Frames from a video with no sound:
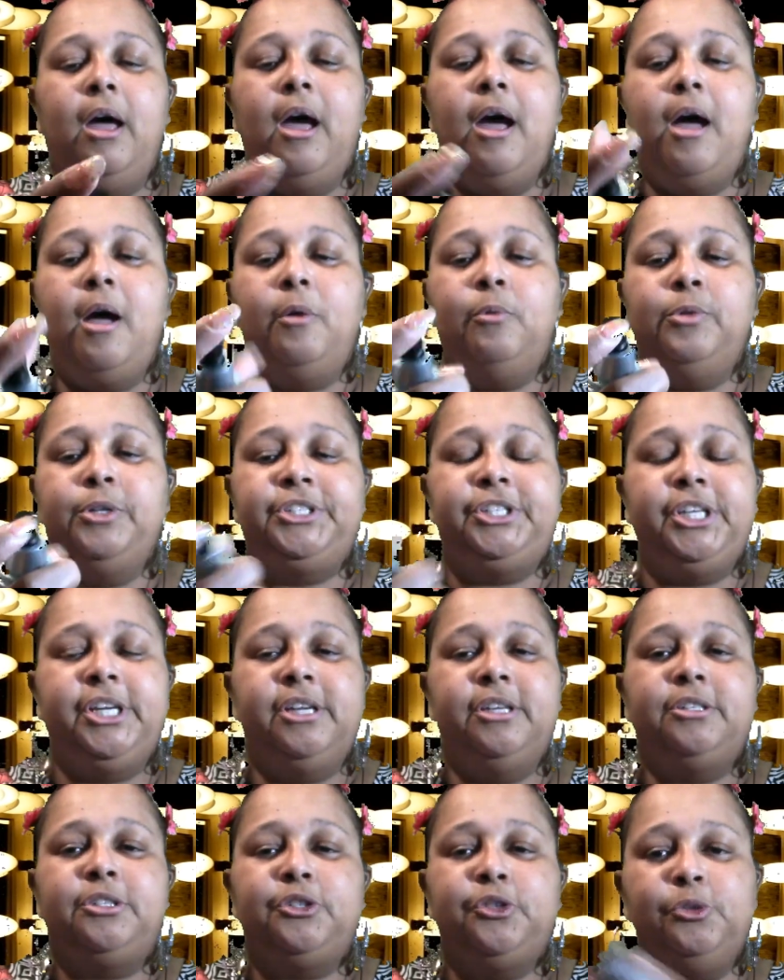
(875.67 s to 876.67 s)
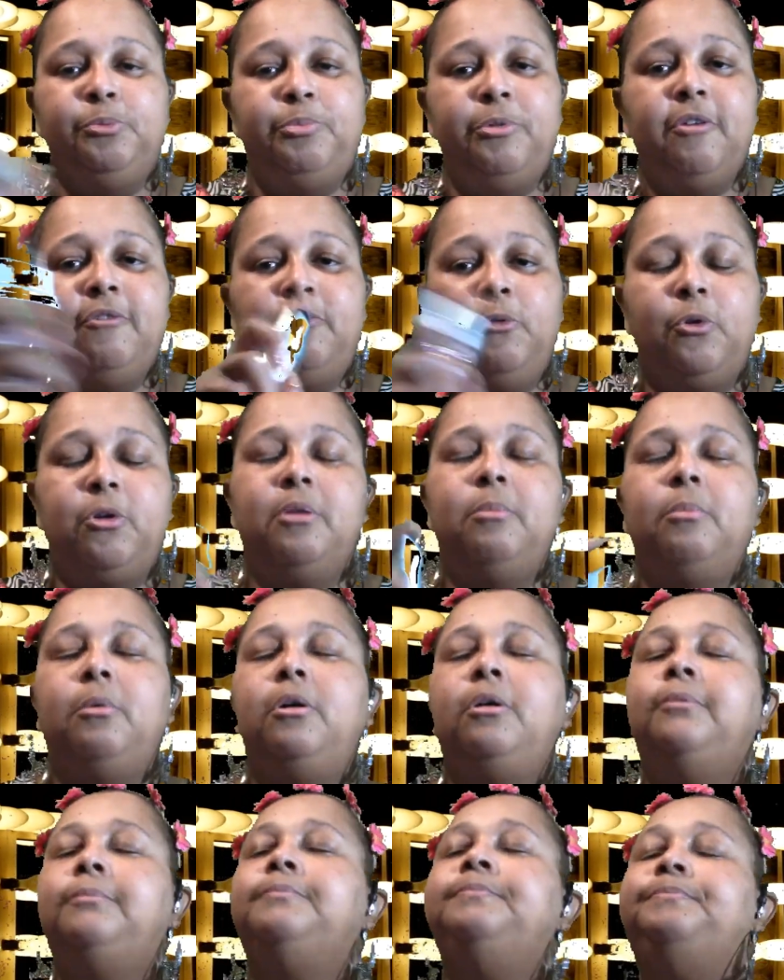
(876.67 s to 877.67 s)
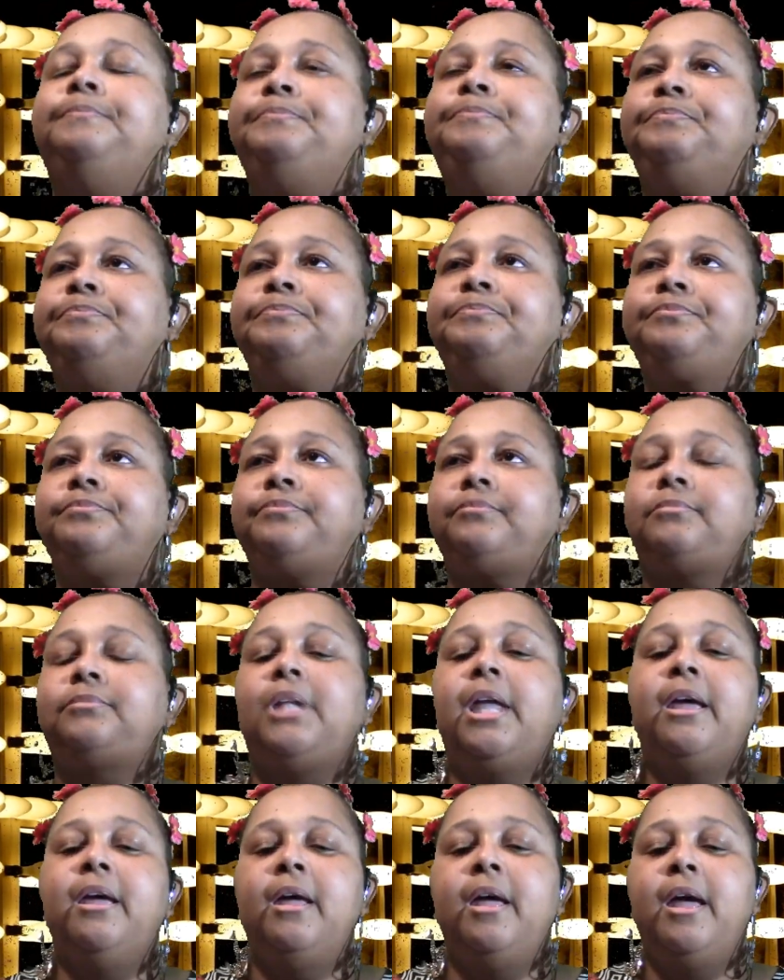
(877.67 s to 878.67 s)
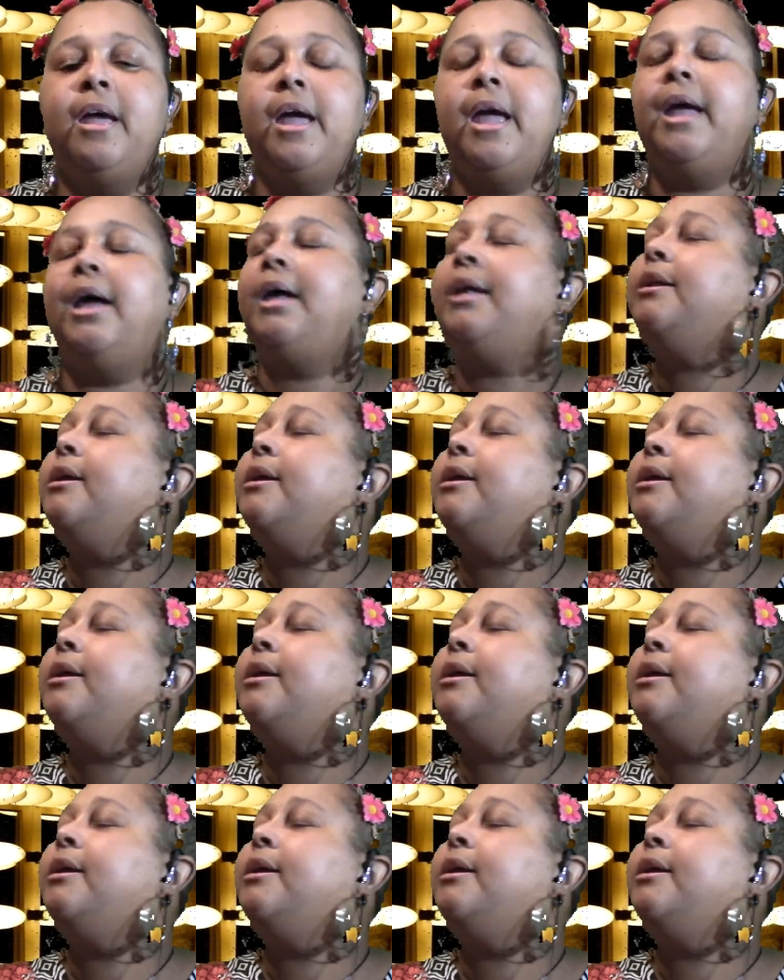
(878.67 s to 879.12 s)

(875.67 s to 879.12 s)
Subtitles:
which is super affordable. And